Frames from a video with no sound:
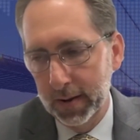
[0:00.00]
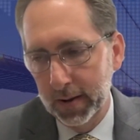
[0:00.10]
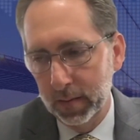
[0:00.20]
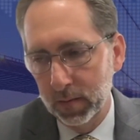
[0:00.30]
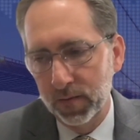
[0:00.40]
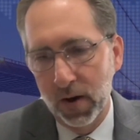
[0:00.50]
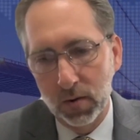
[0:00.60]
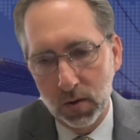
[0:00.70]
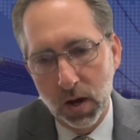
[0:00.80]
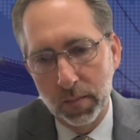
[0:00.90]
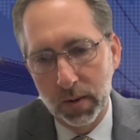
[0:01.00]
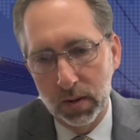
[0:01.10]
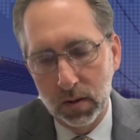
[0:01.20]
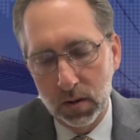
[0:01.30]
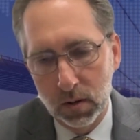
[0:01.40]
The final
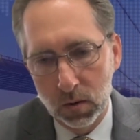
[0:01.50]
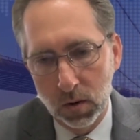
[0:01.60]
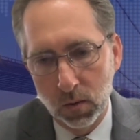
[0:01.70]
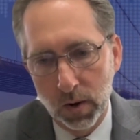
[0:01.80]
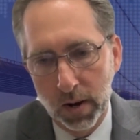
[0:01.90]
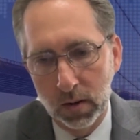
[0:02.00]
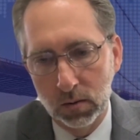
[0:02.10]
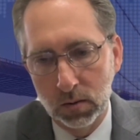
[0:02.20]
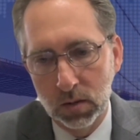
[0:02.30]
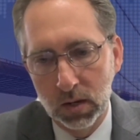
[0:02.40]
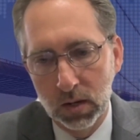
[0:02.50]
comment, around